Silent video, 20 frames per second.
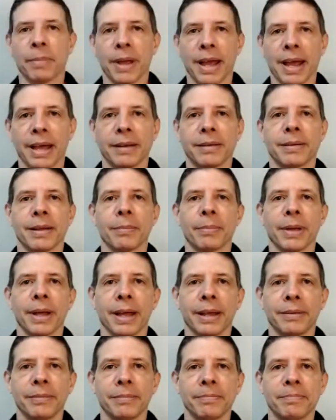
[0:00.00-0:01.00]
bad, not
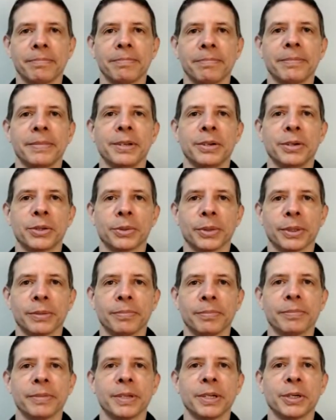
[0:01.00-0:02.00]
bad.
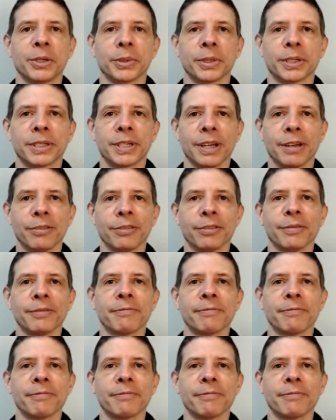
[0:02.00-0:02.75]
Usual stuff.